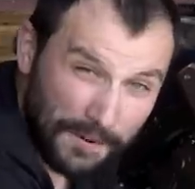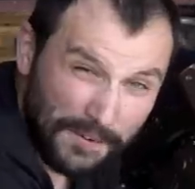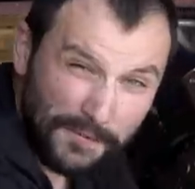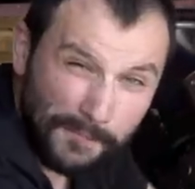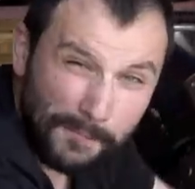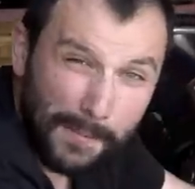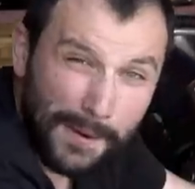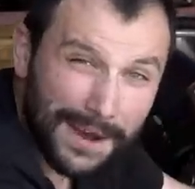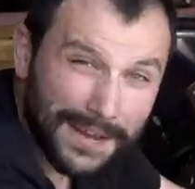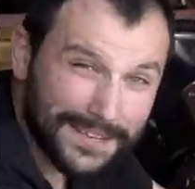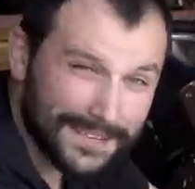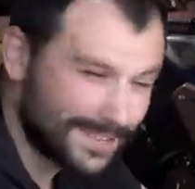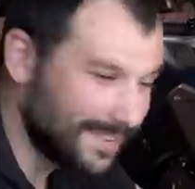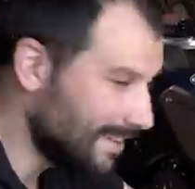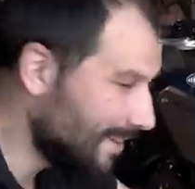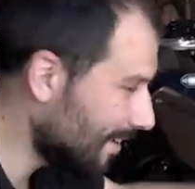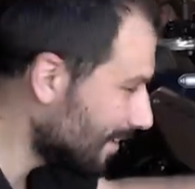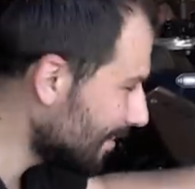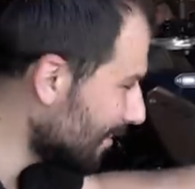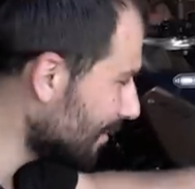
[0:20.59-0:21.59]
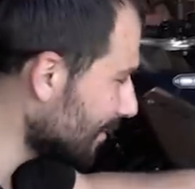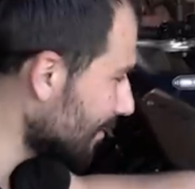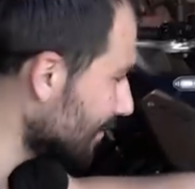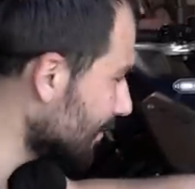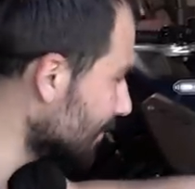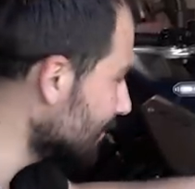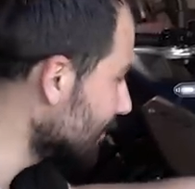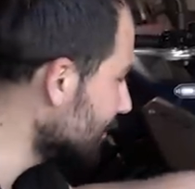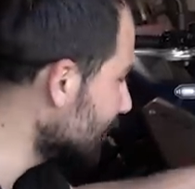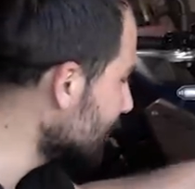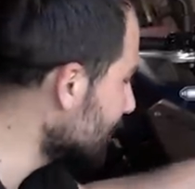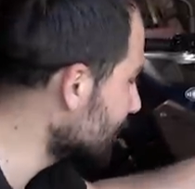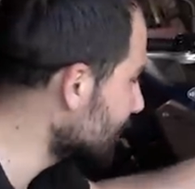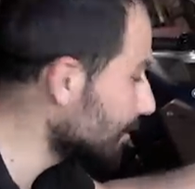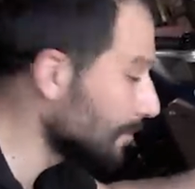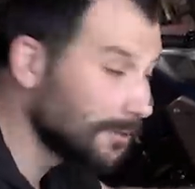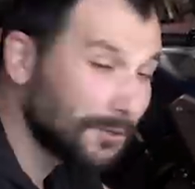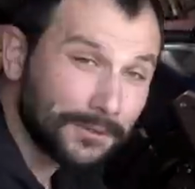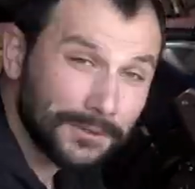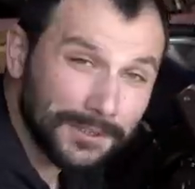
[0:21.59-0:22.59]
Both bikes are in our
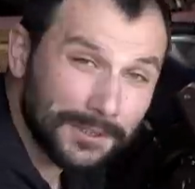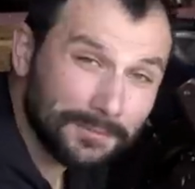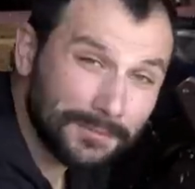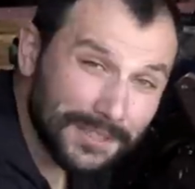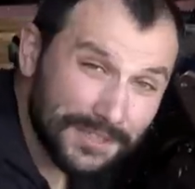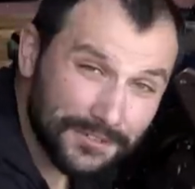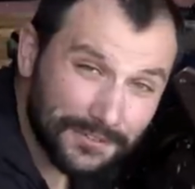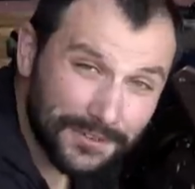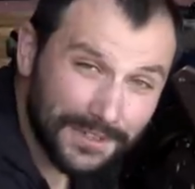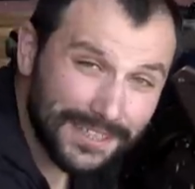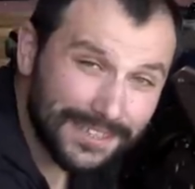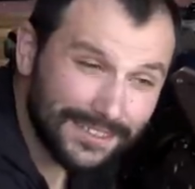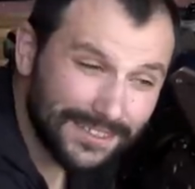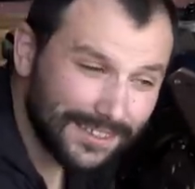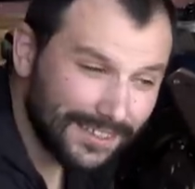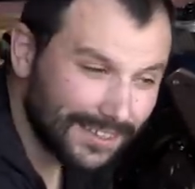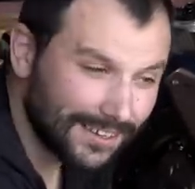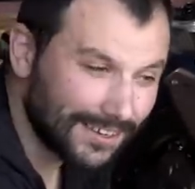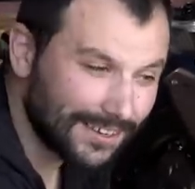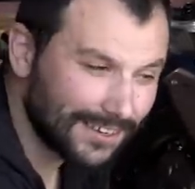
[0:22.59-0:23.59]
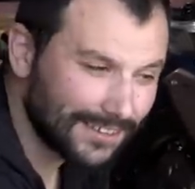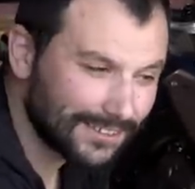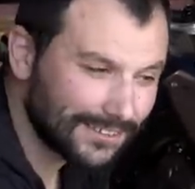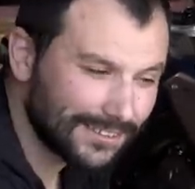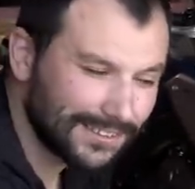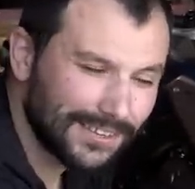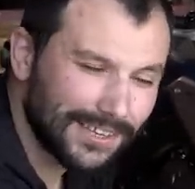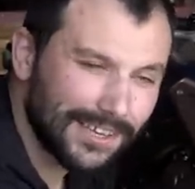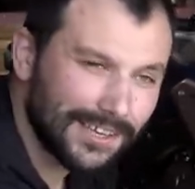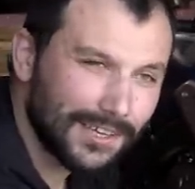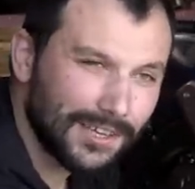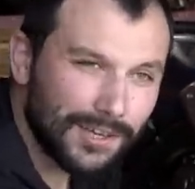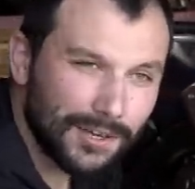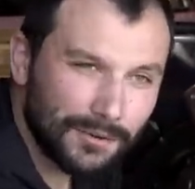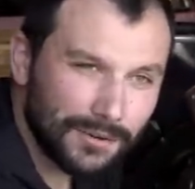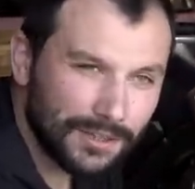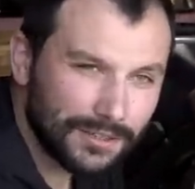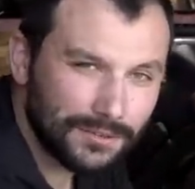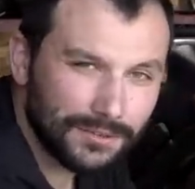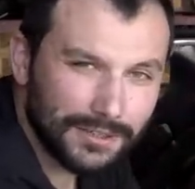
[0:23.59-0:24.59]
long-term test fleet, and today
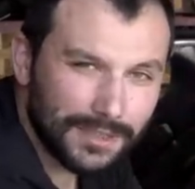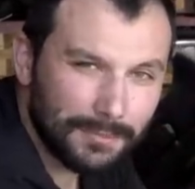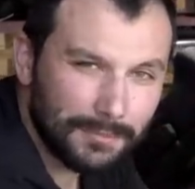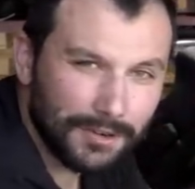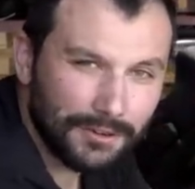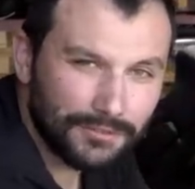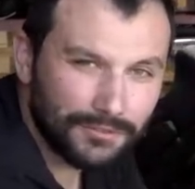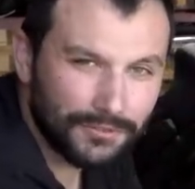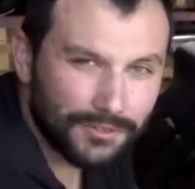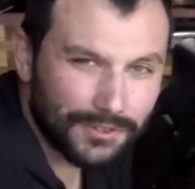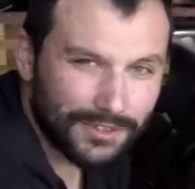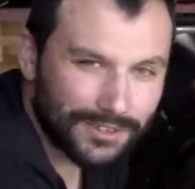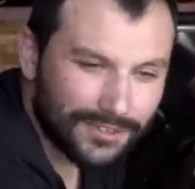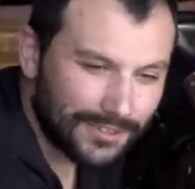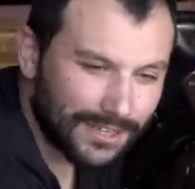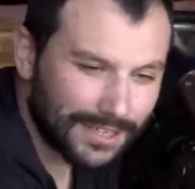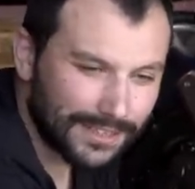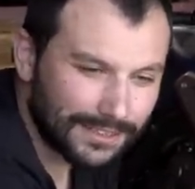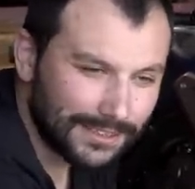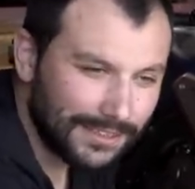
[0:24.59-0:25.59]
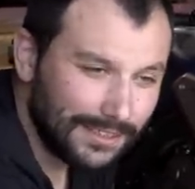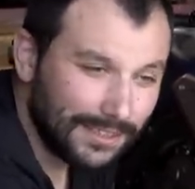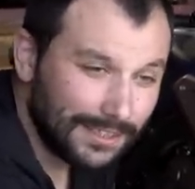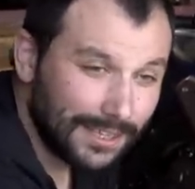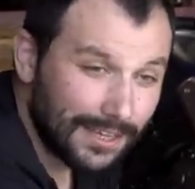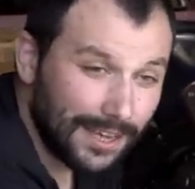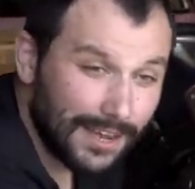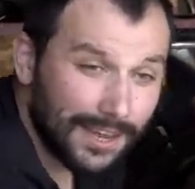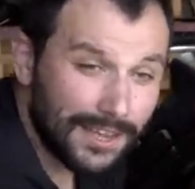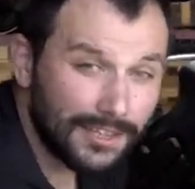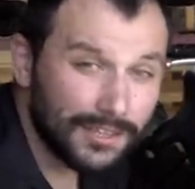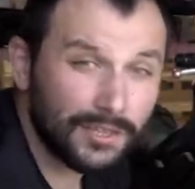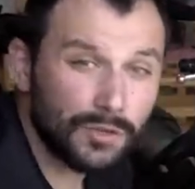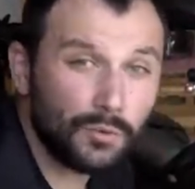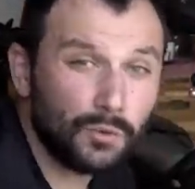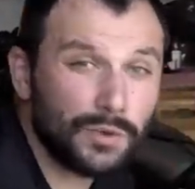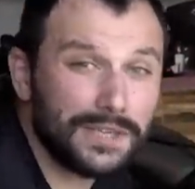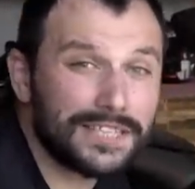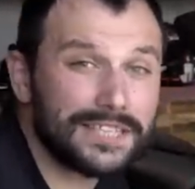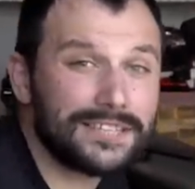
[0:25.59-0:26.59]
we took them out for a ride. And
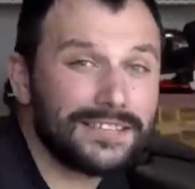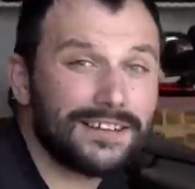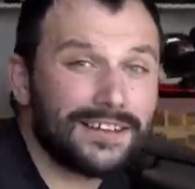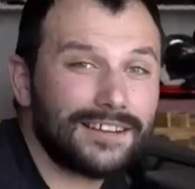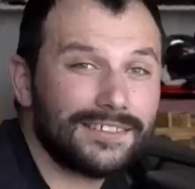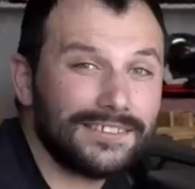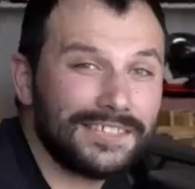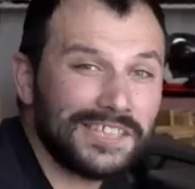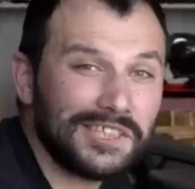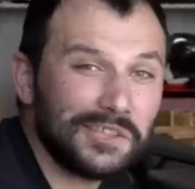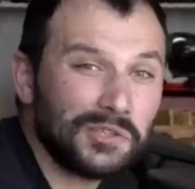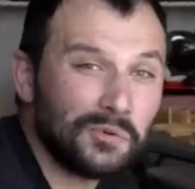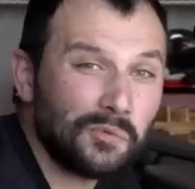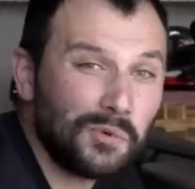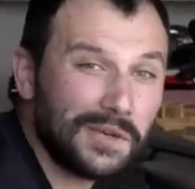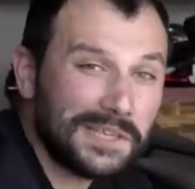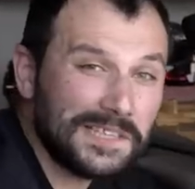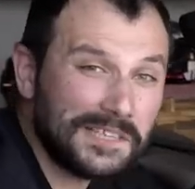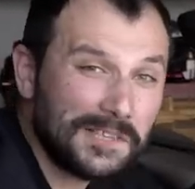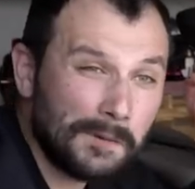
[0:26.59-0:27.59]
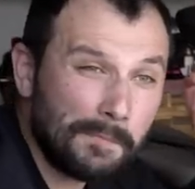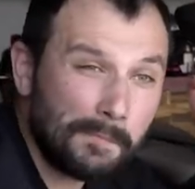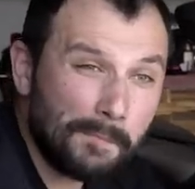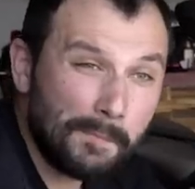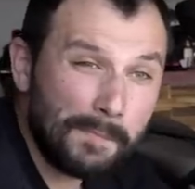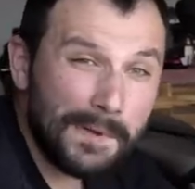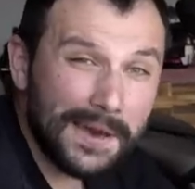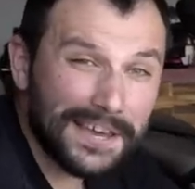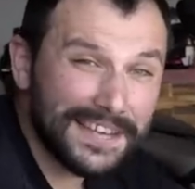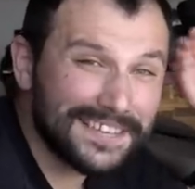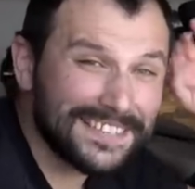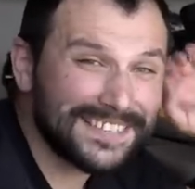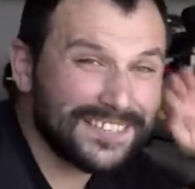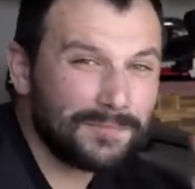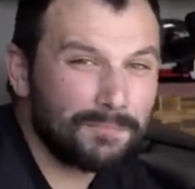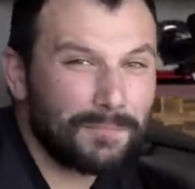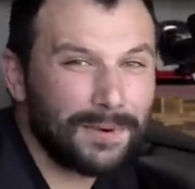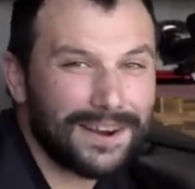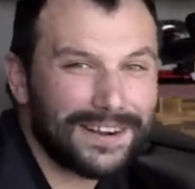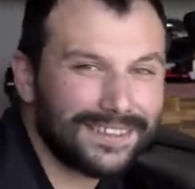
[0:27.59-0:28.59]
we started with the
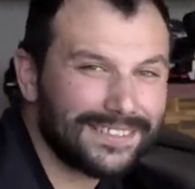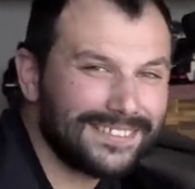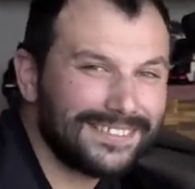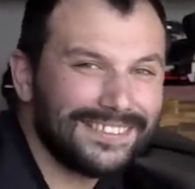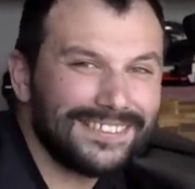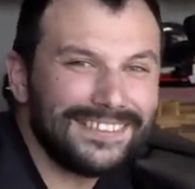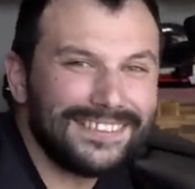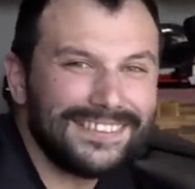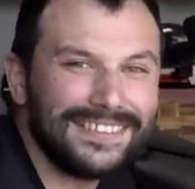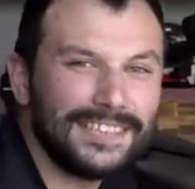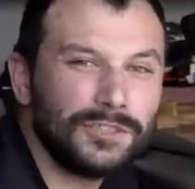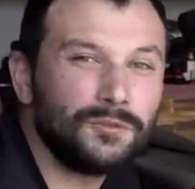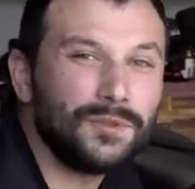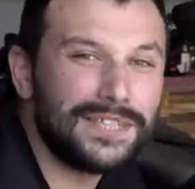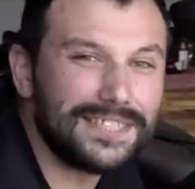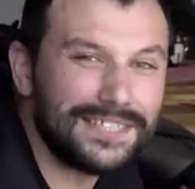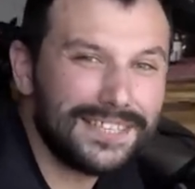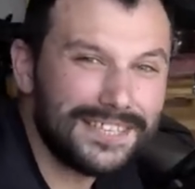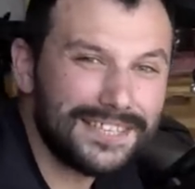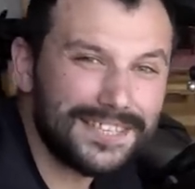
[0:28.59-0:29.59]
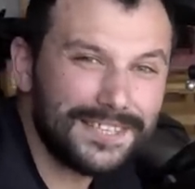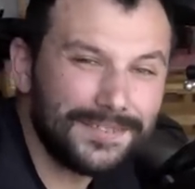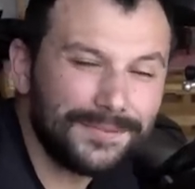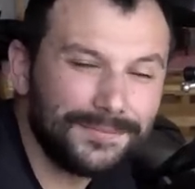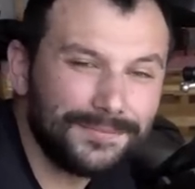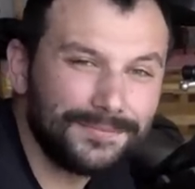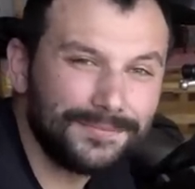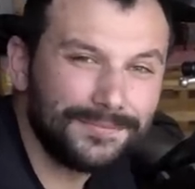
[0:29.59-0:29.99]
best part, the twisties.